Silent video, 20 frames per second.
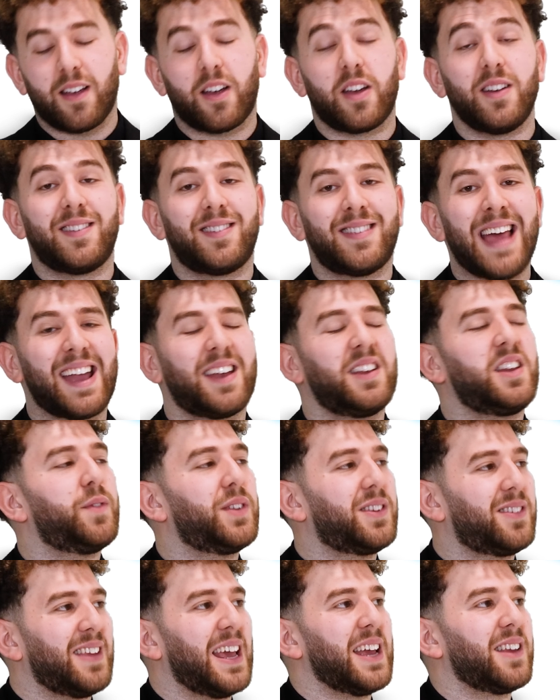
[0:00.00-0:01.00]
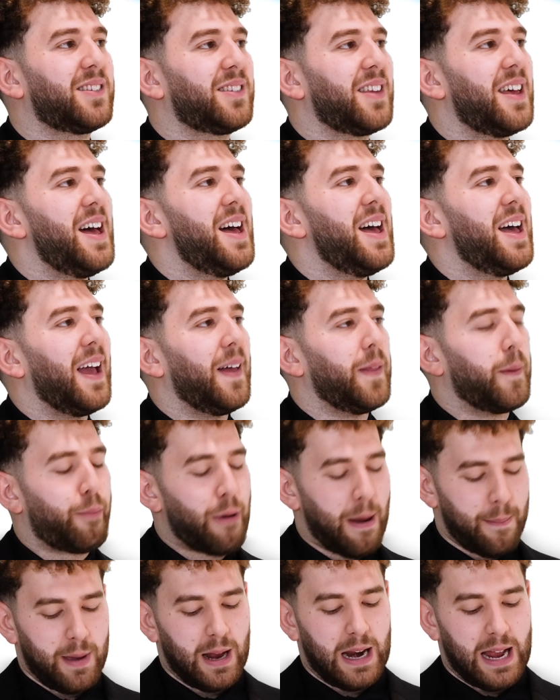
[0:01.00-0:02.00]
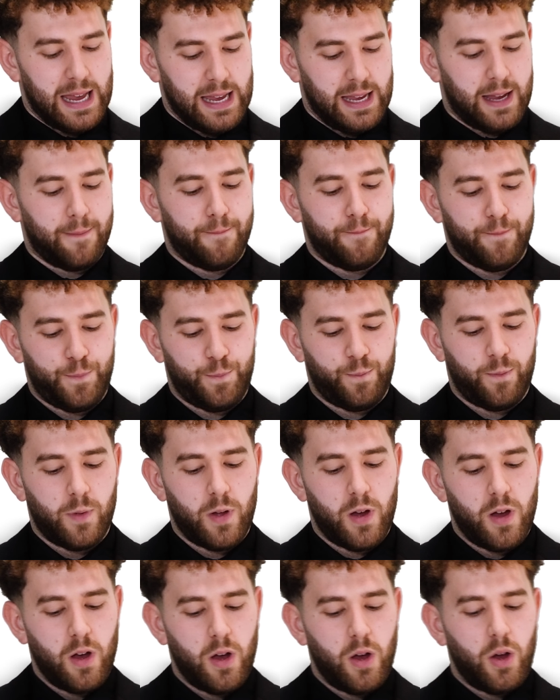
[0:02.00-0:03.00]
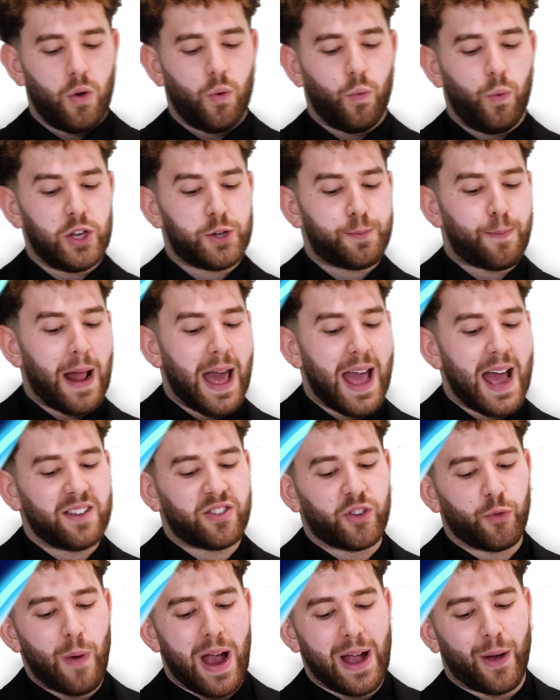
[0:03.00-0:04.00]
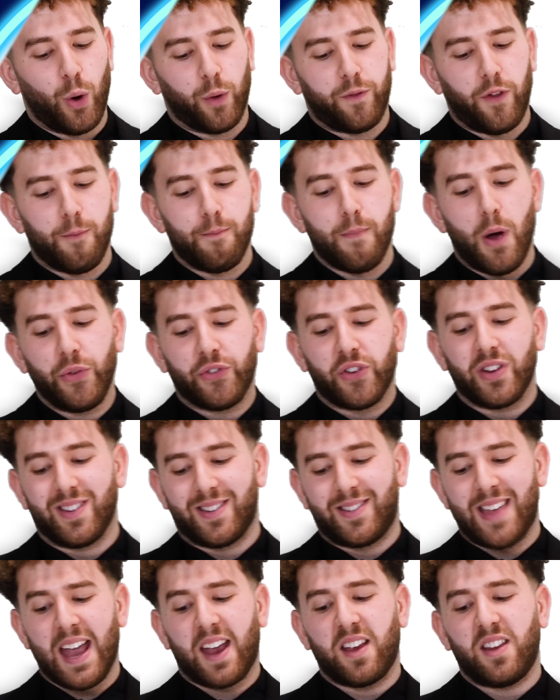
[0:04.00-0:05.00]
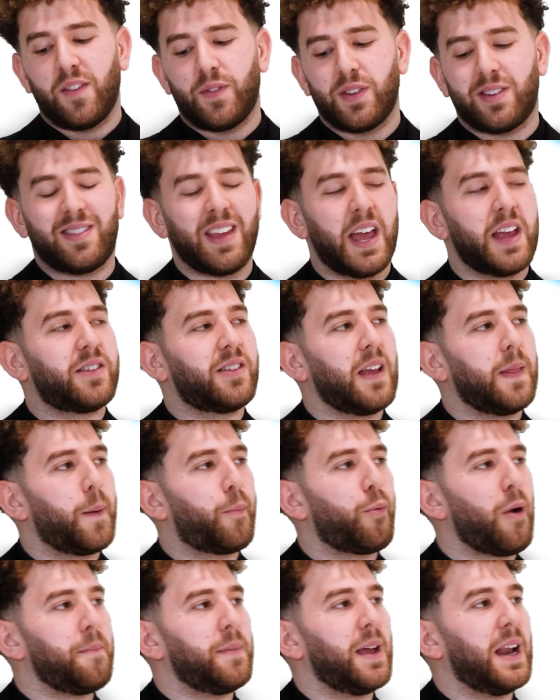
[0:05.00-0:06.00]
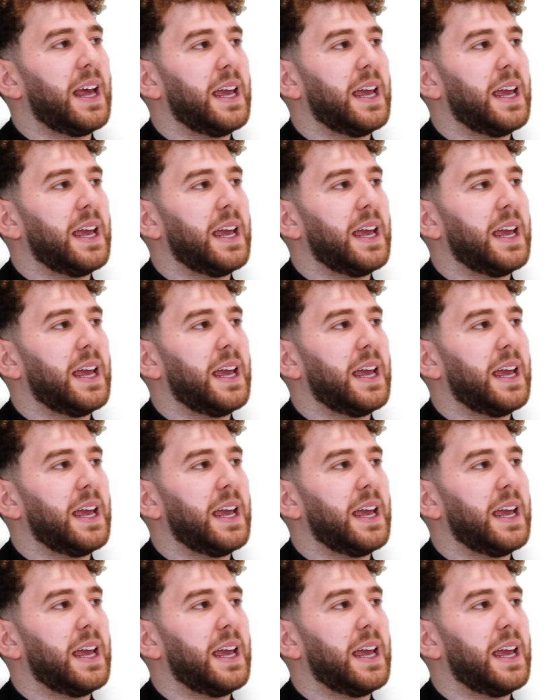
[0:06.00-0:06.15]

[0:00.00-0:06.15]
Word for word: consecutive assists in the Premier League? Which player has the record for the most consecutive assists in the Premier